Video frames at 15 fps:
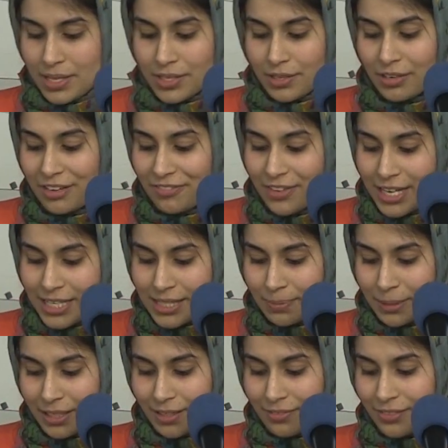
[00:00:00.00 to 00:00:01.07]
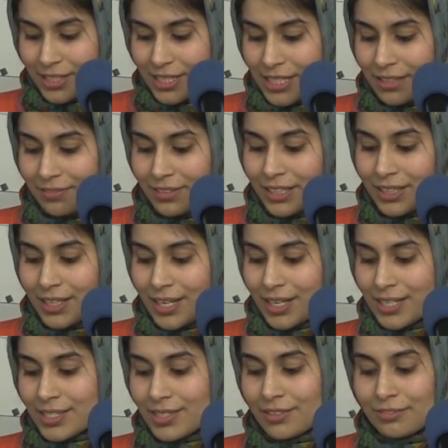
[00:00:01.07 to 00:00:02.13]
So our first speaker for this evening
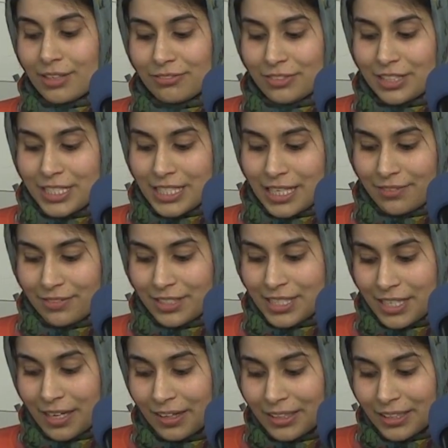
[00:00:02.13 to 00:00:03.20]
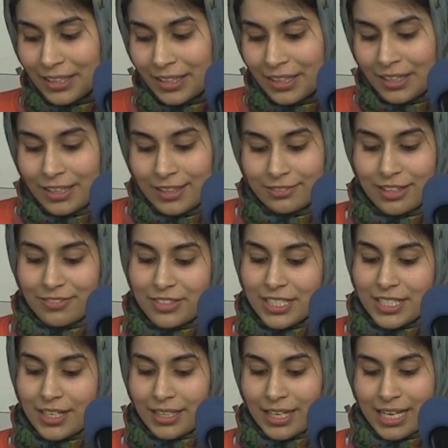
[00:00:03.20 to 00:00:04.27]
is the Reverend David Tuck.
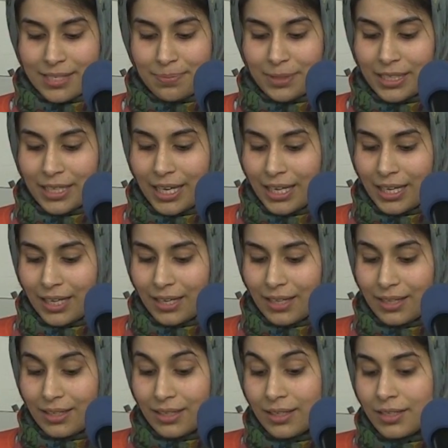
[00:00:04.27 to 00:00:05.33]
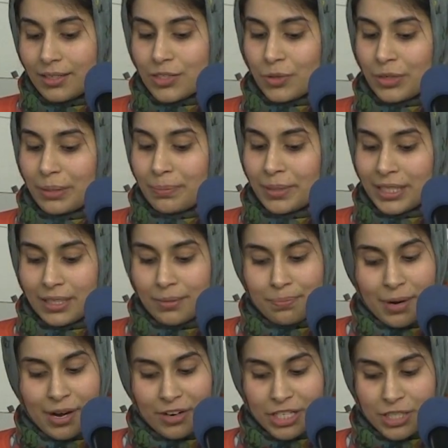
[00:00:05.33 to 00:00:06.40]
Reverend Tuck has been
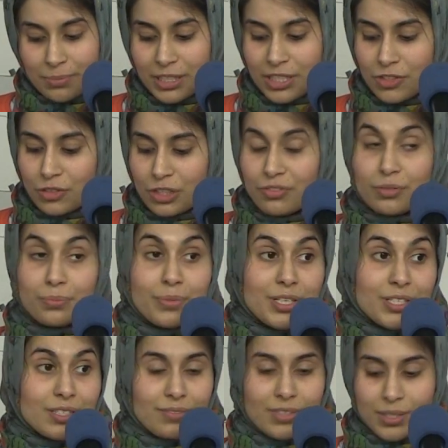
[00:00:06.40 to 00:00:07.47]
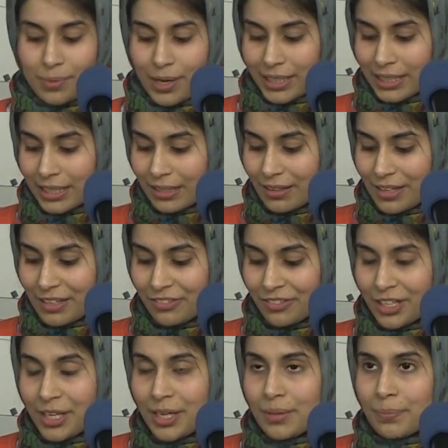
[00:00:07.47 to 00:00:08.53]
in parish ministry for most of his working life,
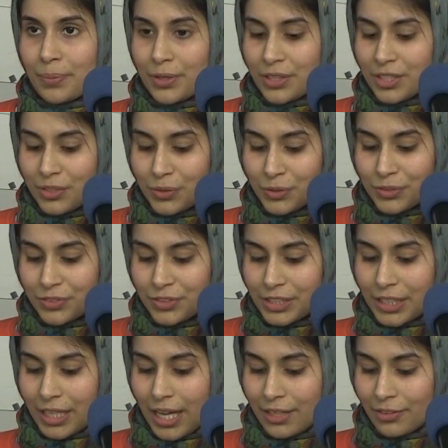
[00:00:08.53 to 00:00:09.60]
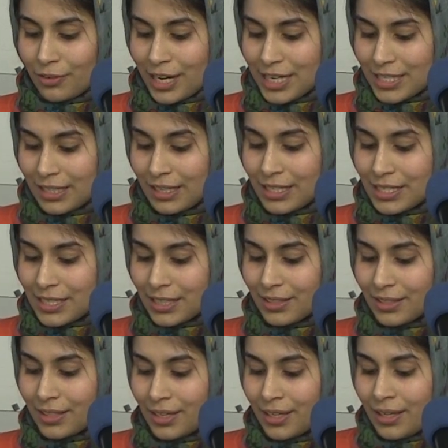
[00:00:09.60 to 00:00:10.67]
both in Norfolk and Greater
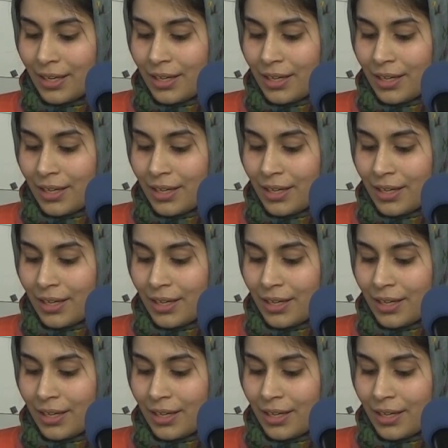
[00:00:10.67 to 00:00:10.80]
London,